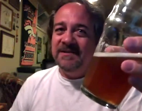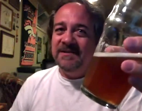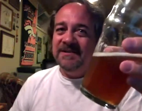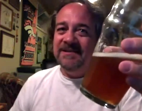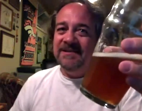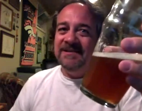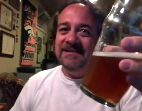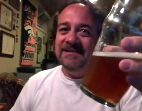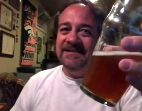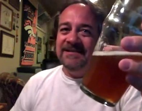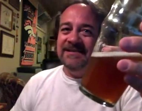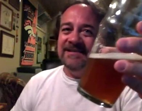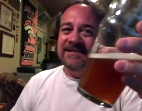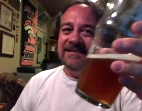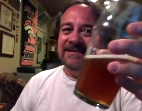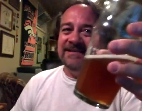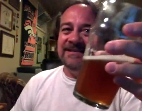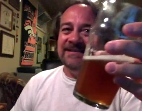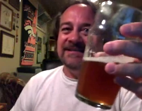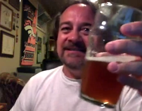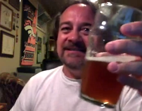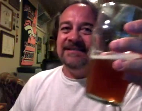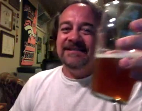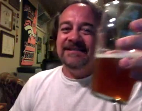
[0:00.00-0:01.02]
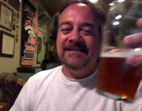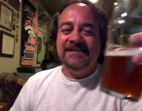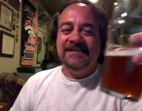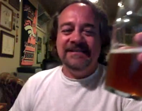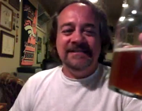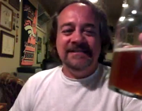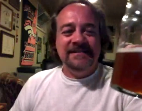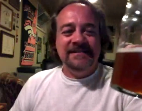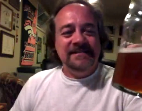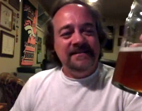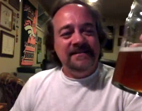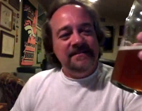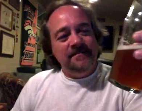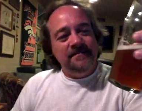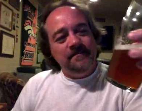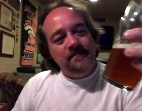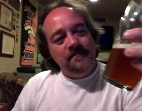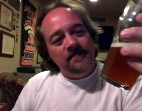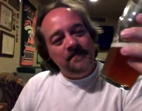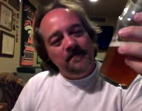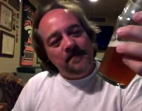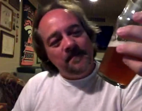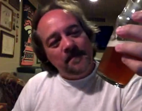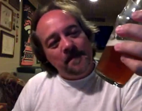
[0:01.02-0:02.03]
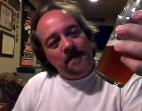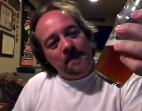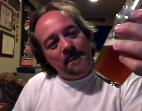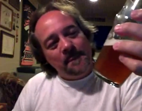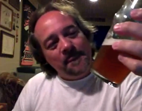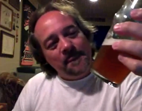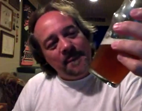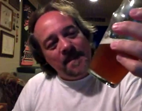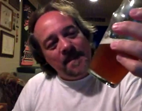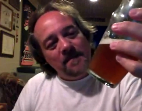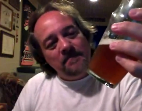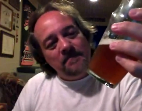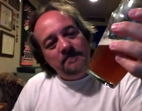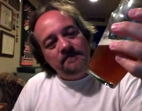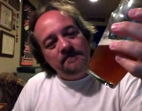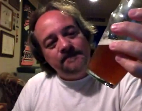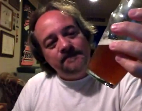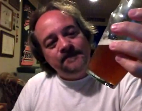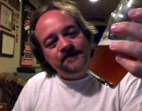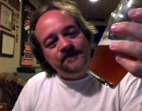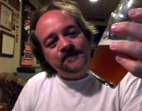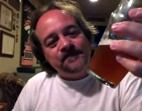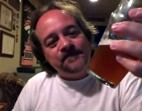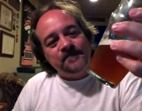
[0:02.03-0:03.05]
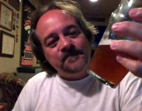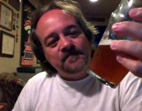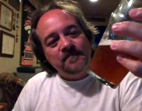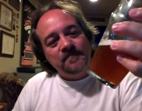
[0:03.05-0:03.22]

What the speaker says: (no one is talking)